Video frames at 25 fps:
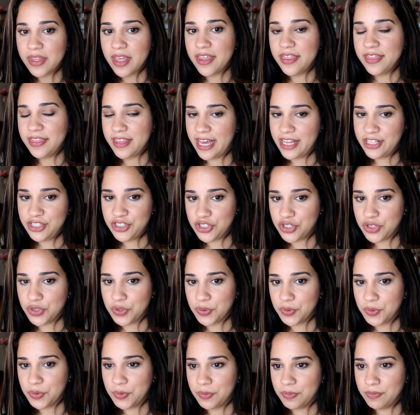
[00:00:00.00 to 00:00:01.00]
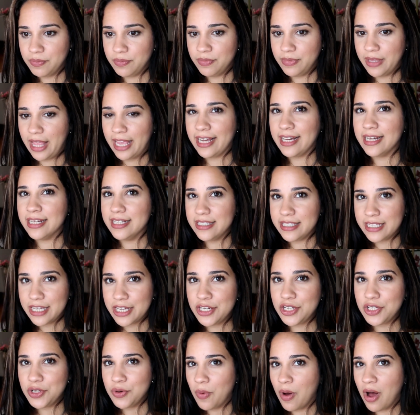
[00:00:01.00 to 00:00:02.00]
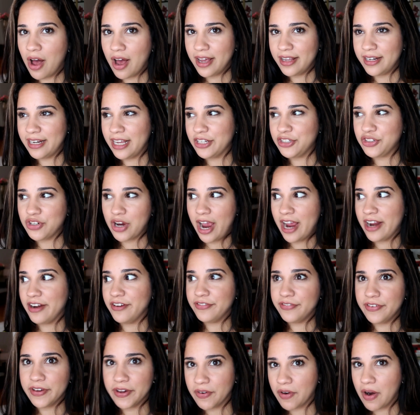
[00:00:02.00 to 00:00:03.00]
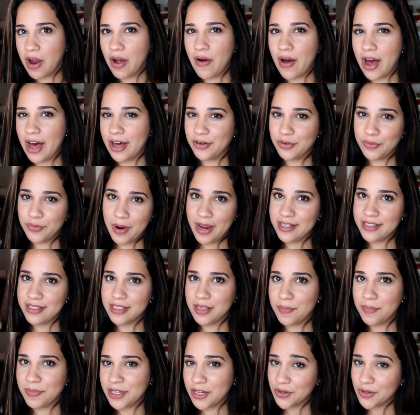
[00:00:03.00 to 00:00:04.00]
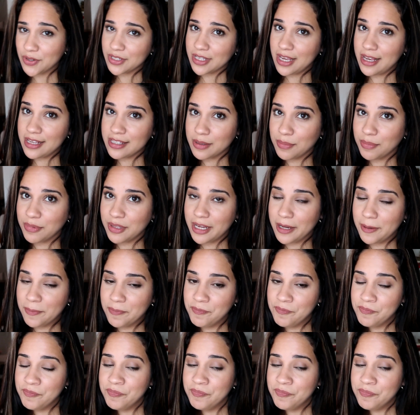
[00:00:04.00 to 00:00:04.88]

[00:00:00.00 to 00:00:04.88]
than to like continue on like trying to figure out how to write something or say something.